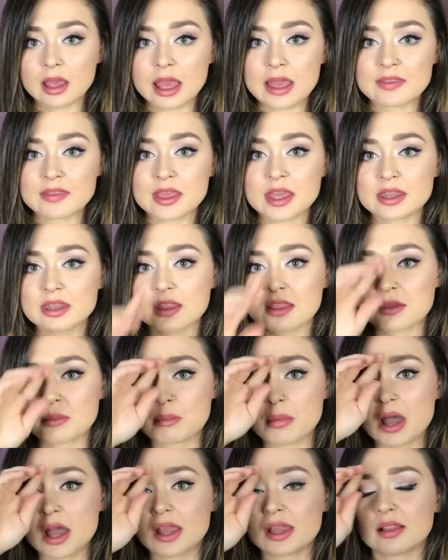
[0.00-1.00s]
And then
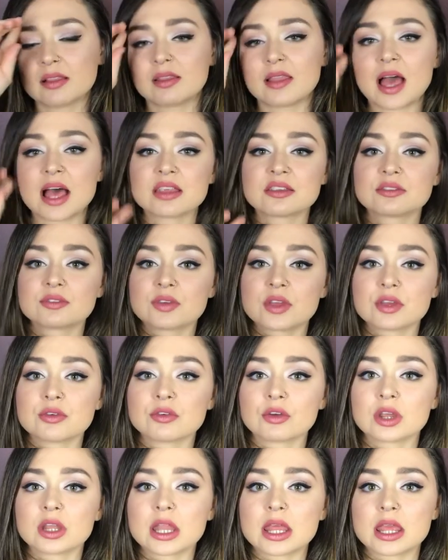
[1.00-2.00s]
my last
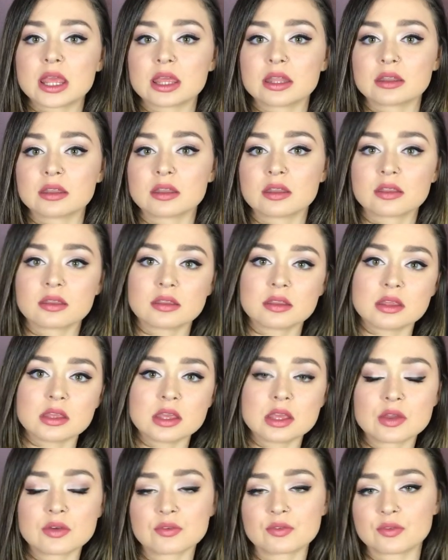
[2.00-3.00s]
favorite in
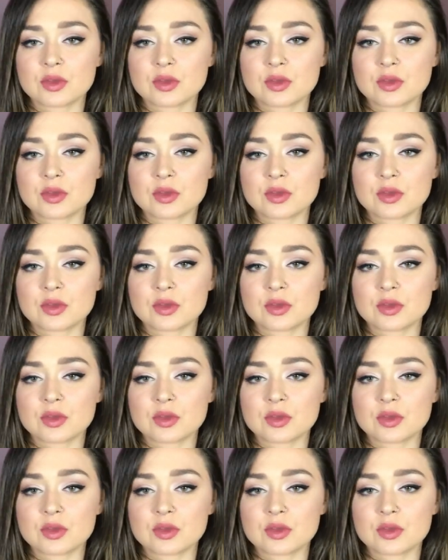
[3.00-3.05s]
the